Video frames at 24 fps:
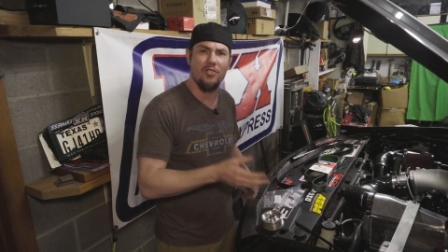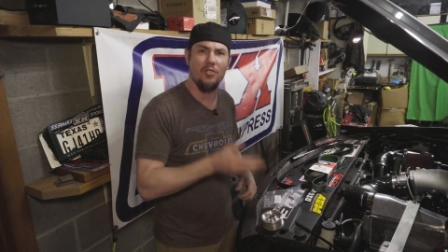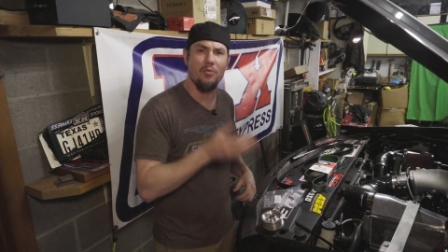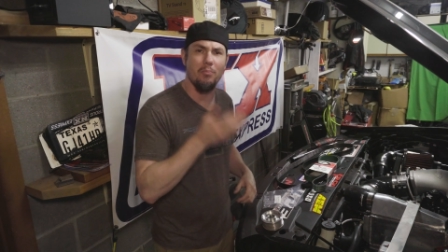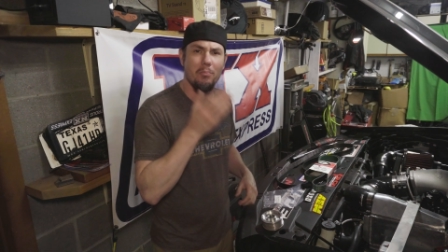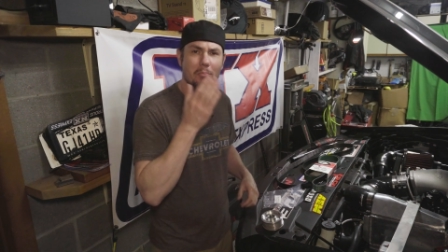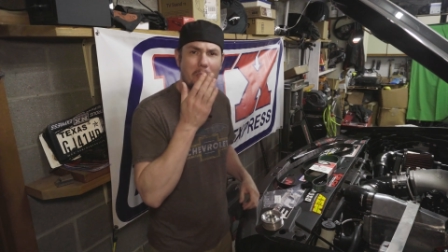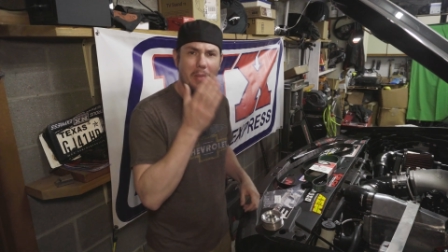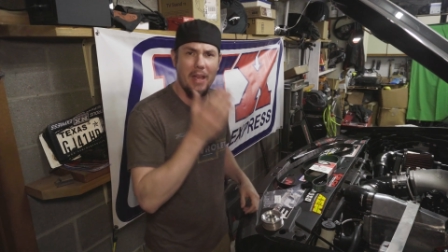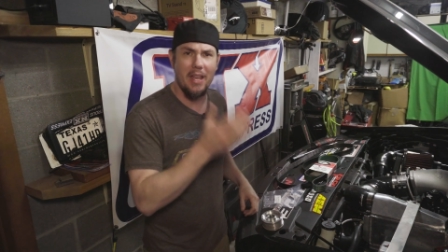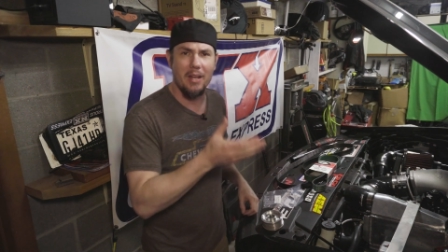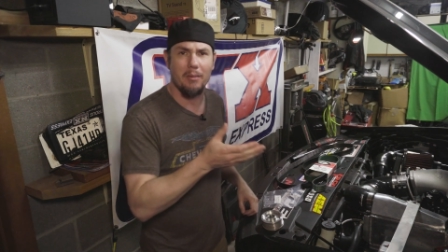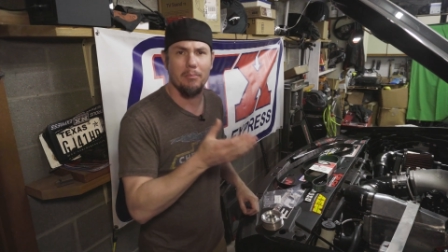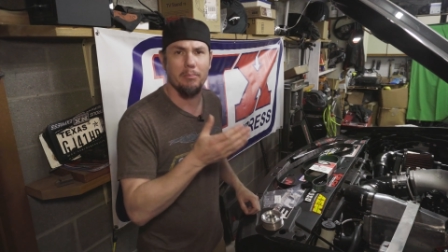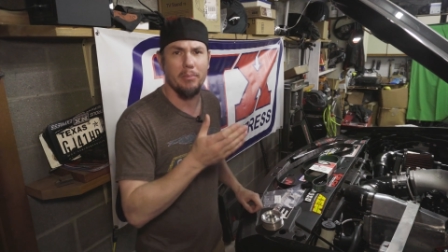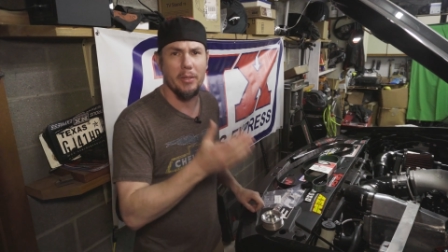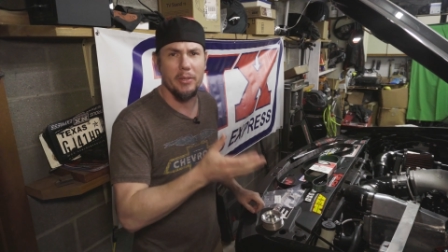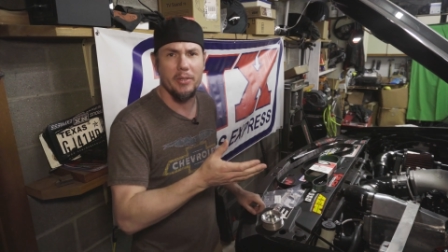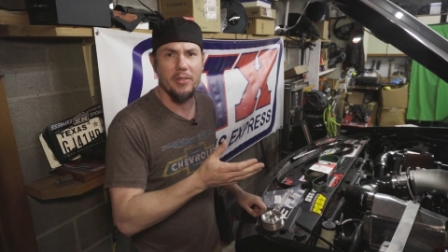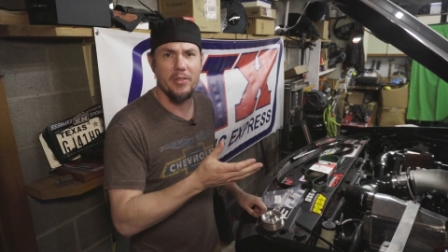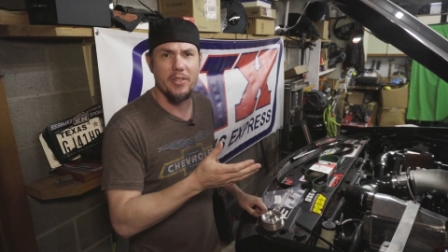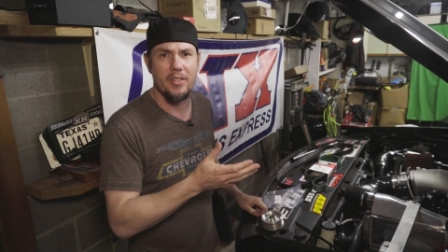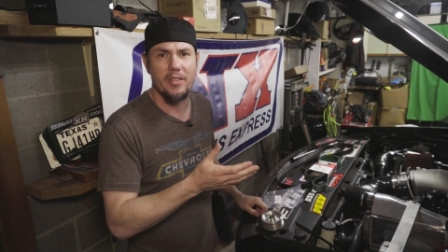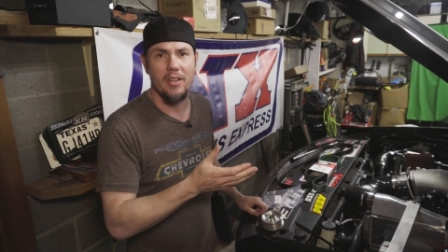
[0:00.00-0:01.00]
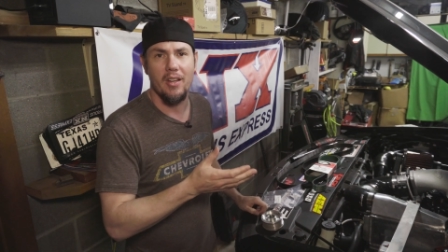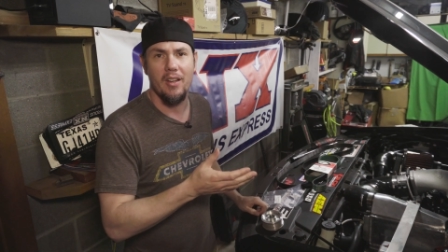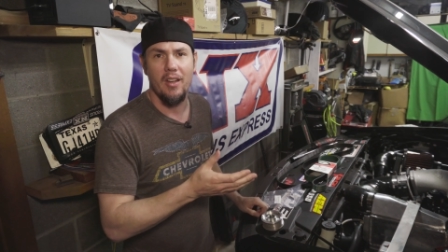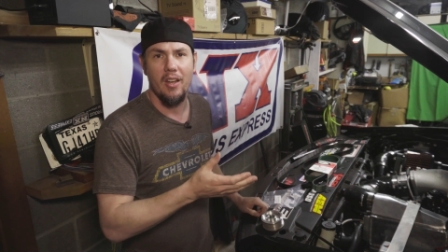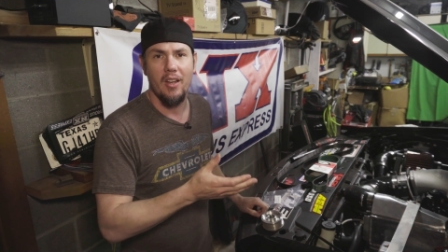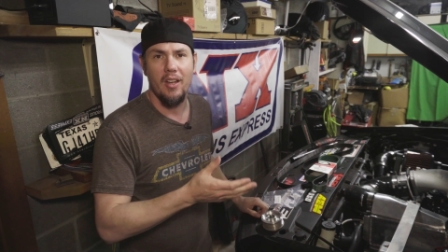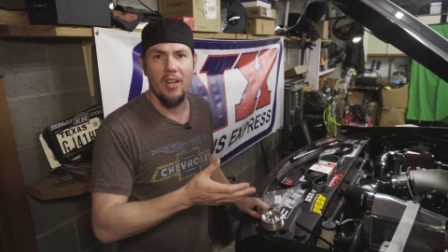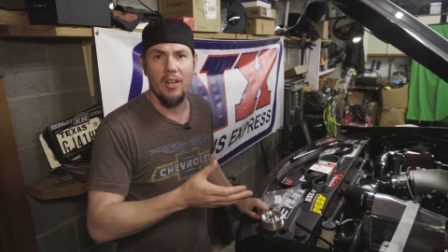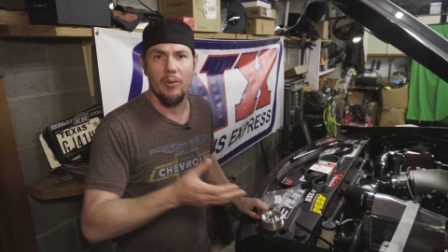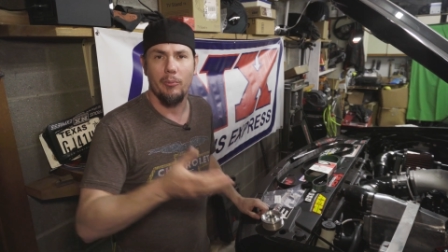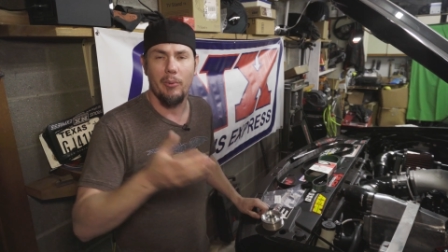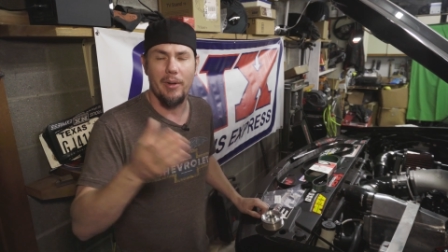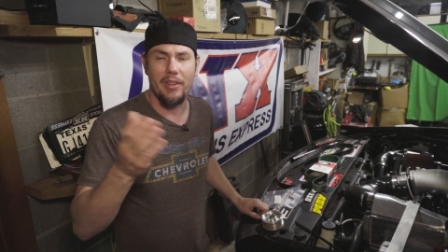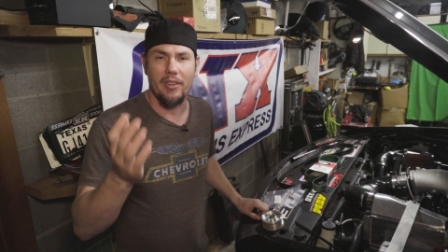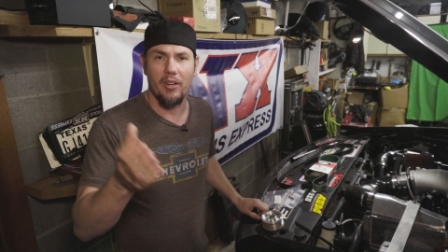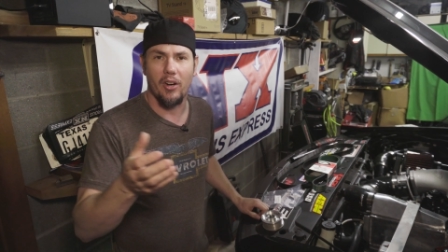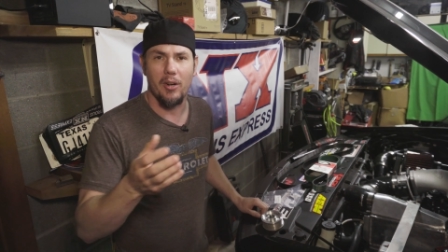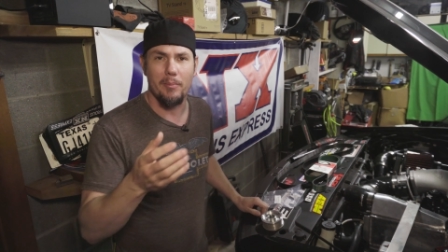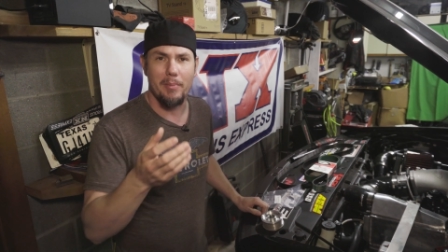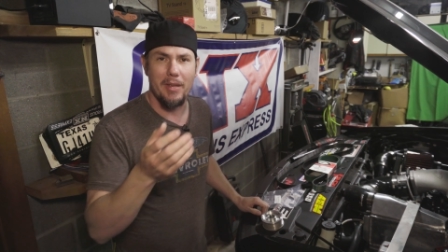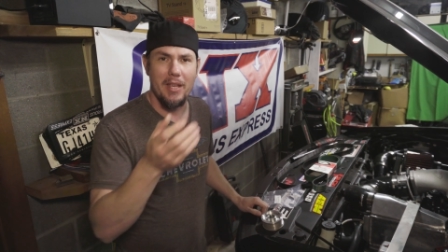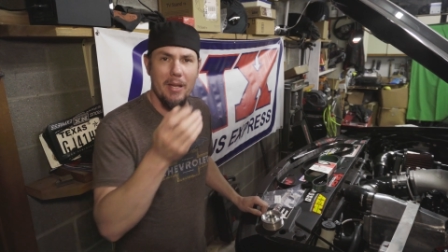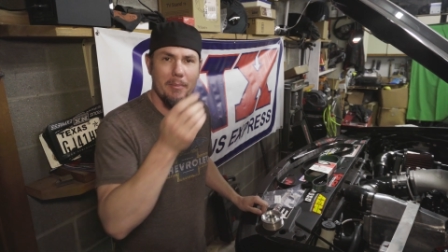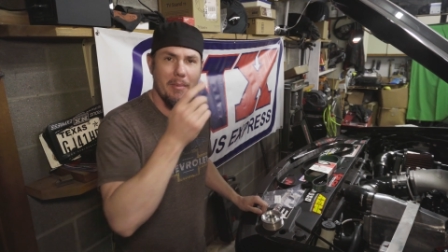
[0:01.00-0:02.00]
you make boost with
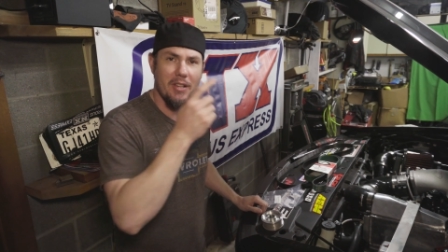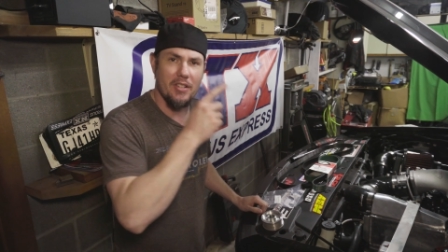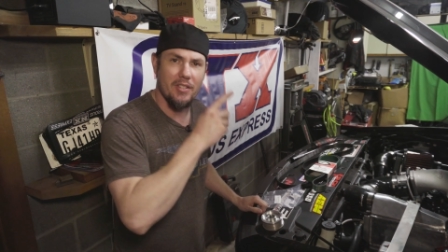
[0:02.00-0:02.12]
RPM.